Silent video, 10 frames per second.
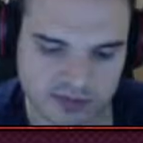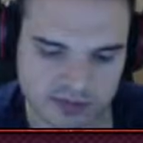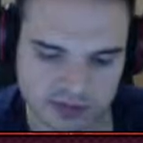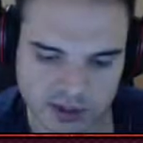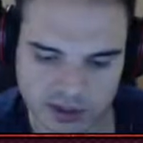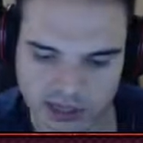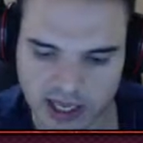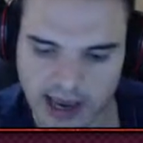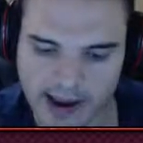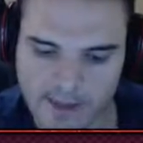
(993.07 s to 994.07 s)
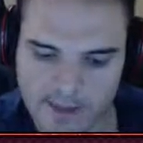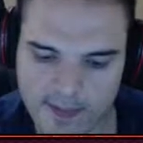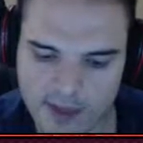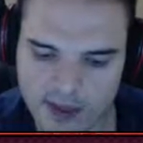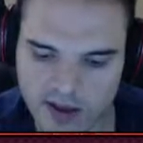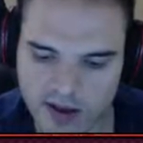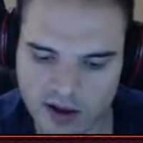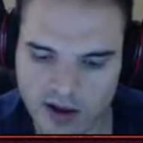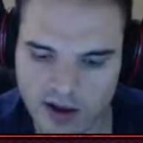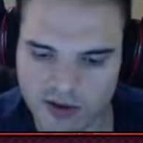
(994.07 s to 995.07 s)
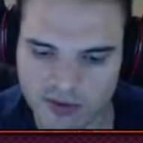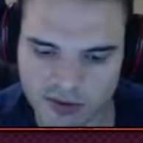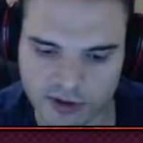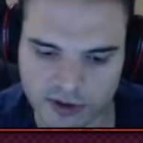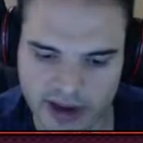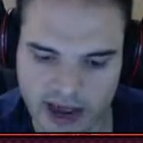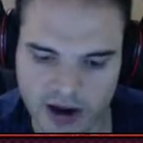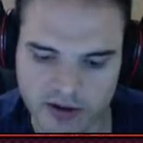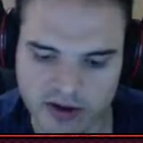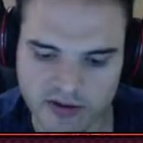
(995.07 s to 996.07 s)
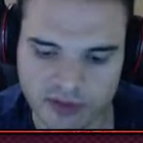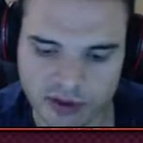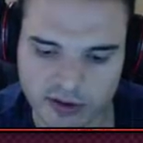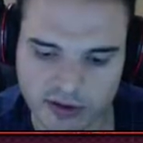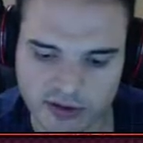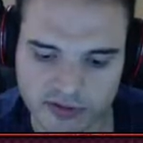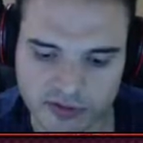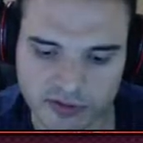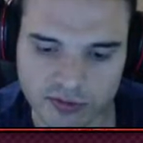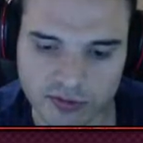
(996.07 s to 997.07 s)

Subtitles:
Okay. So what we're going to do now is we're going to...